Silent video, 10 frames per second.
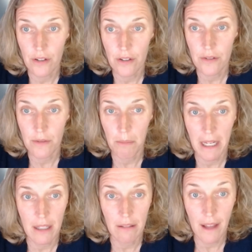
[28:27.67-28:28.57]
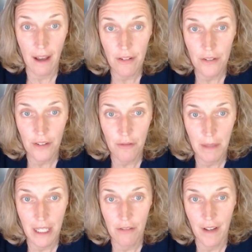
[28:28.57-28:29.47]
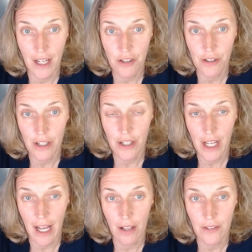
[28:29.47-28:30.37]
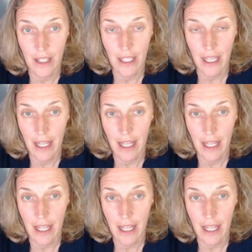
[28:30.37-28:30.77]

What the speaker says: there's many levels of manufactured housing,